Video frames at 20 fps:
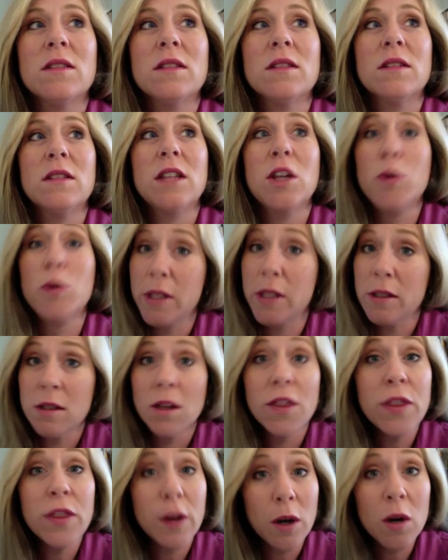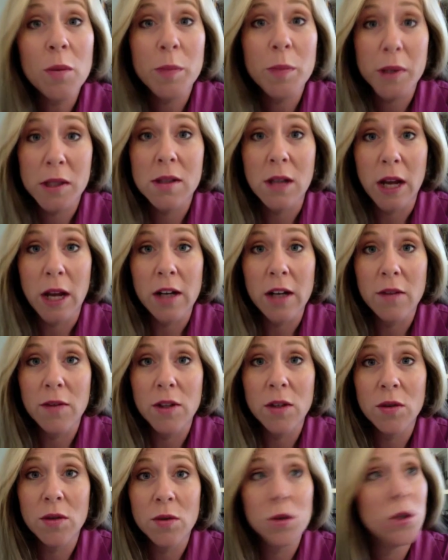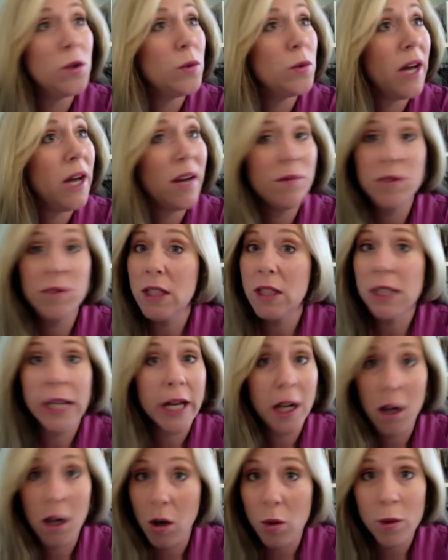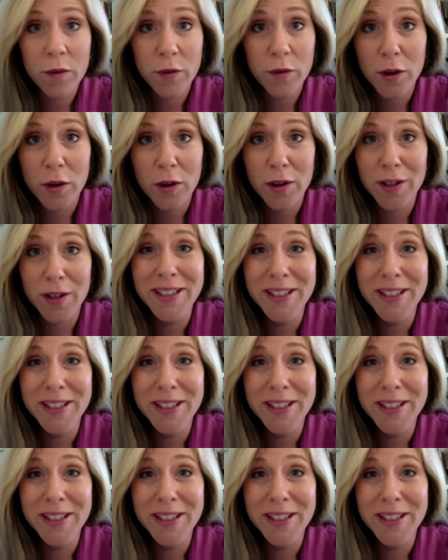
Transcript: there is a therapist side of you. You have to let go of her.